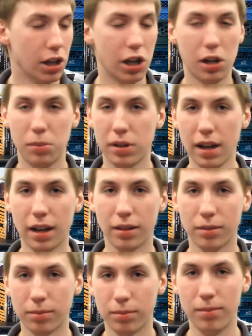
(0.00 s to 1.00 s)
But yeah,
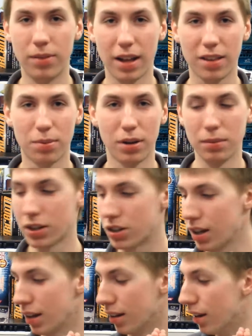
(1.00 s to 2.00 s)
that's pretty
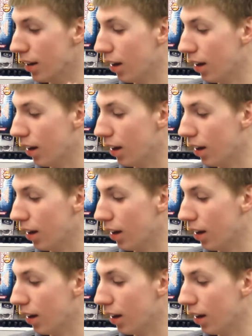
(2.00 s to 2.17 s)
much it.